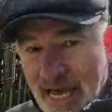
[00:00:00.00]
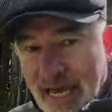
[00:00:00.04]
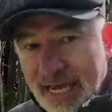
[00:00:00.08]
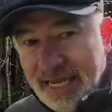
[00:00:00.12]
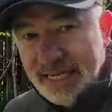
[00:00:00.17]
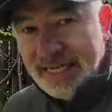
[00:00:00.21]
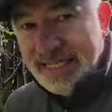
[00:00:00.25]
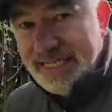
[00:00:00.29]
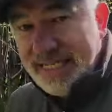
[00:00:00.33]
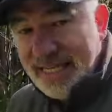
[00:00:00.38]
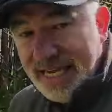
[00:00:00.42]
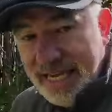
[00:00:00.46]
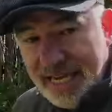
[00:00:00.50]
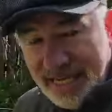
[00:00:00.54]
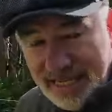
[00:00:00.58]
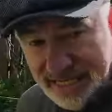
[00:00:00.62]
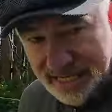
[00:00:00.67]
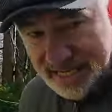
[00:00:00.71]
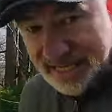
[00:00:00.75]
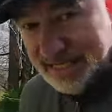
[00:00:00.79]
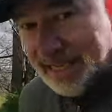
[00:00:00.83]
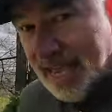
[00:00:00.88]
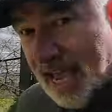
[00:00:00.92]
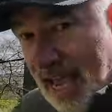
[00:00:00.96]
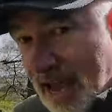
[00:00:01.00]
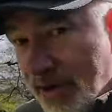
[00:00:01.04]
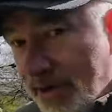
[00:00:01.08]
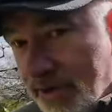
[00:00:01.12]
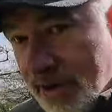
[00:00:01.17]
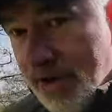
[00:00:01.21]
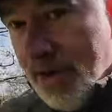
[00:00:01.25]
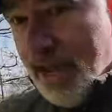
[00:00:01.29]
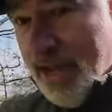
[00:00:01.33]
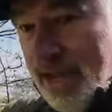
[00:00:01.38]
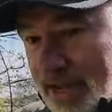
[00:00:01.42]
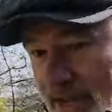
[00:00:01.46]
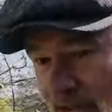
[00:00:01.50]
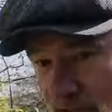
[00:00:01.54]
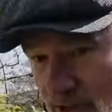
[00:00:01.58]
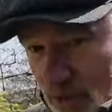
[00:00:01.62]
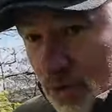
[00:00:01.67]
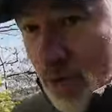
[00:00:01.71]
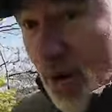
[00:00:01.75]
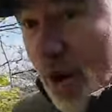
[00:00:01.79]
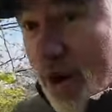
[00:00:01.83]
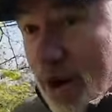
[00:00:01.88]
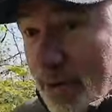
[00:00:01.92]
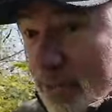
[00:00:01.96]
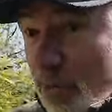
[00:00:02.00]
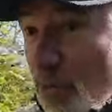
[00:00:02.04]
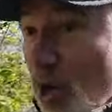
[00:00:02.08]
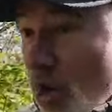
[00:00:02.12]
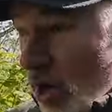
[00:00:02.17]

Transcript: I can see in this area where I'm